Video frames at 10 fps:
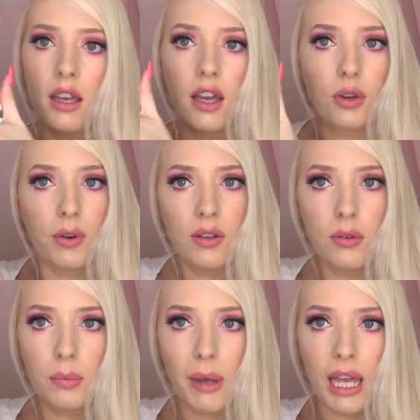a
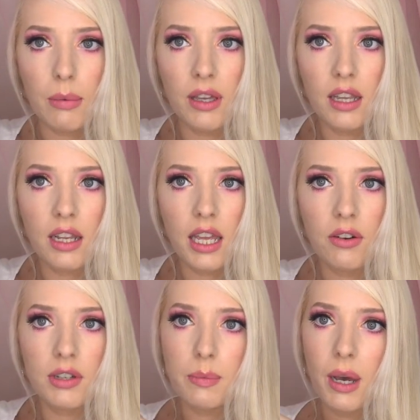crinkled paper in
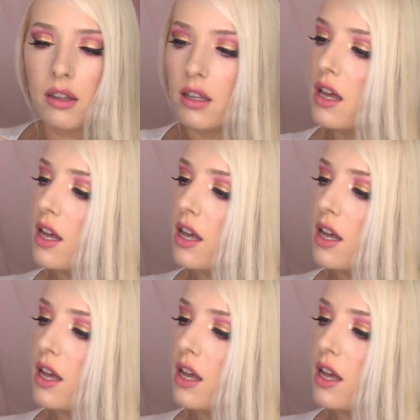here as well.